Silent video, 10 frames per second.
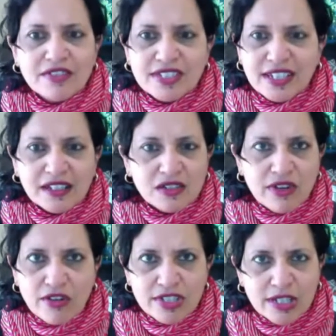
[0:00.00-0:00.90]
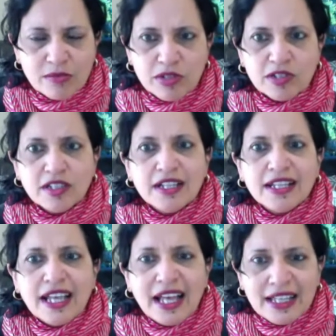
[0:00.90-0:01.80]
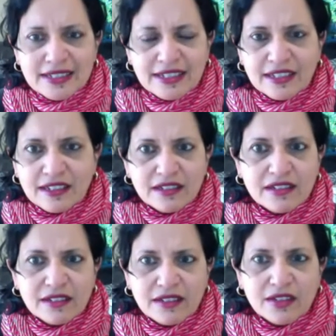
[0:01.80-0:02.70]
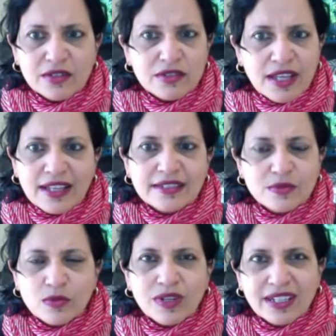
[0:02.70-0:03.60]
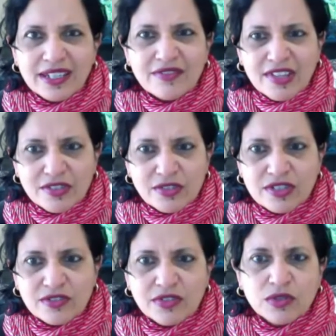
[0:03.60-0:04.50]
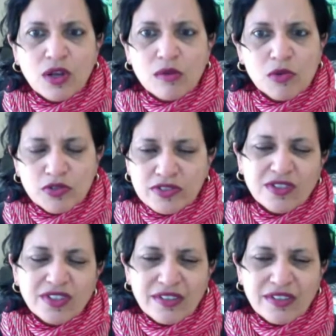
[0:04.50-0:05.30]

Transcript: Every single roundtable has an investor interview almost.